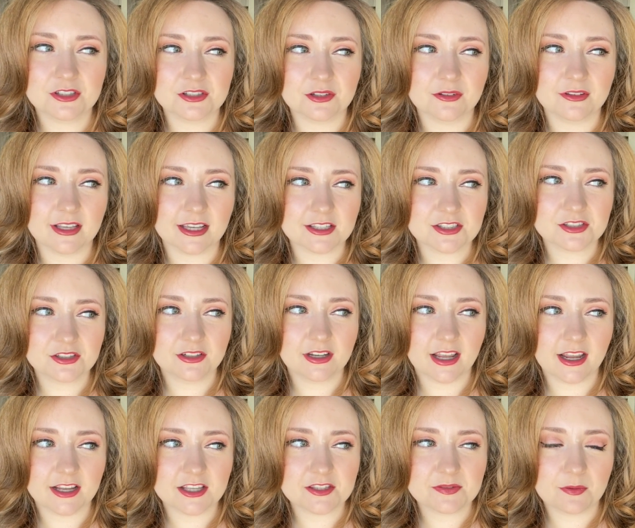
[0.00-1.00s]
So yesterday
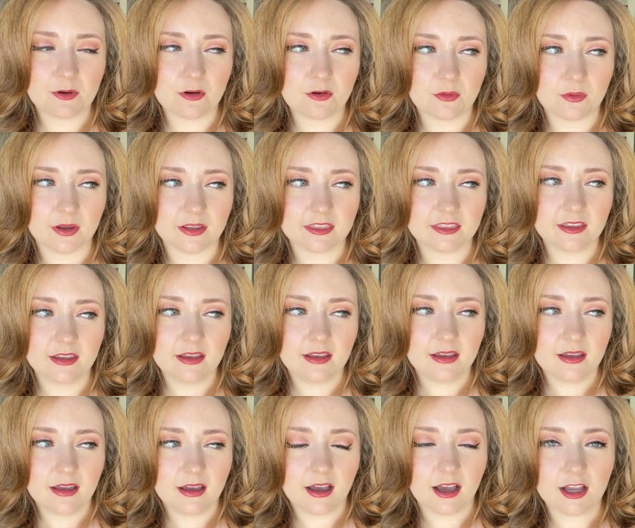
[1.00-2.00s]
I spoke with
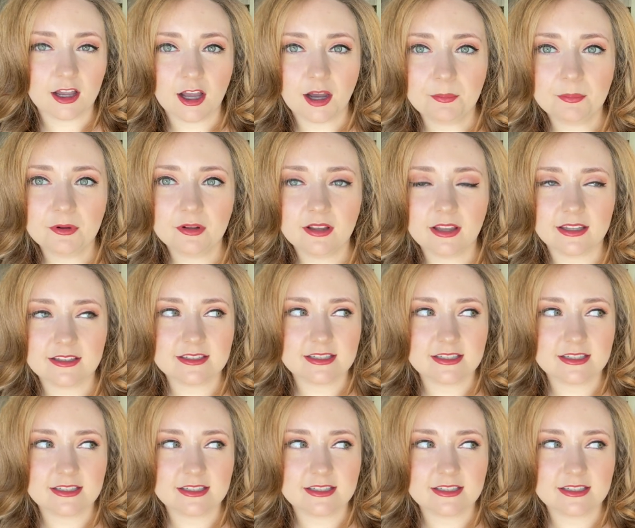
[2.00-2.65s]
a couple and